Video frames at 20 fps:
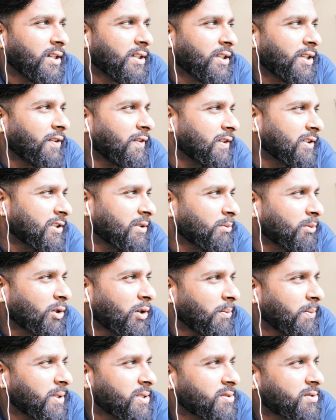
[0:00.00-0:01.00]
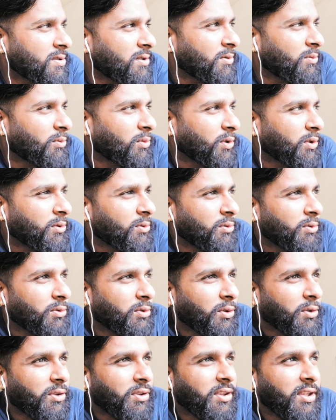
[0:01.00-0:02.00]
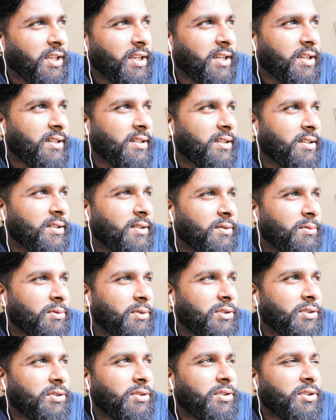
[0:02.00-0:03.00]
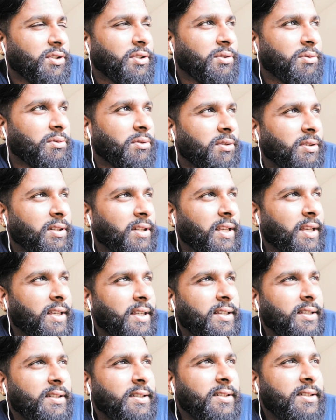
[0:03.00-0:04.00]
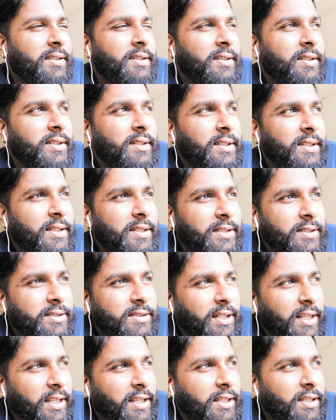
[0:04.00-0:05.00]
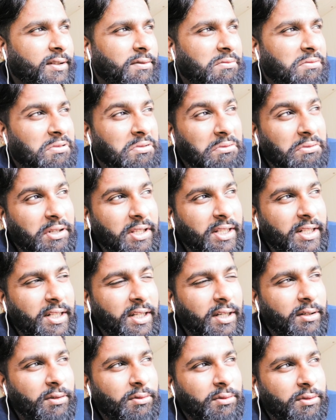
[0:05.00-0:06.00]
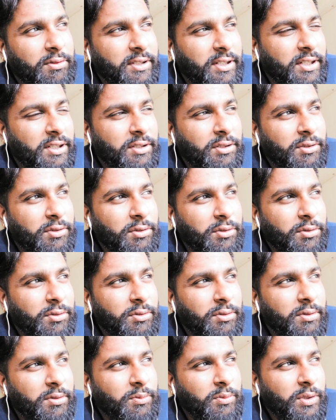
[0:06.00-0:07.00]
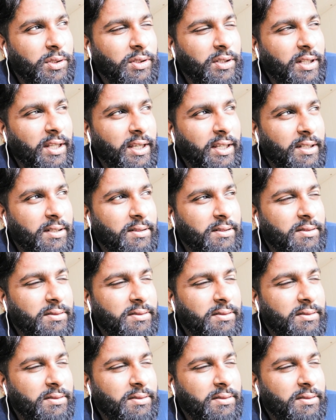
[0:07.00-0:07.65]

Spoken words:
give us some comments on what you think we should do on like day three now, or day two. We don't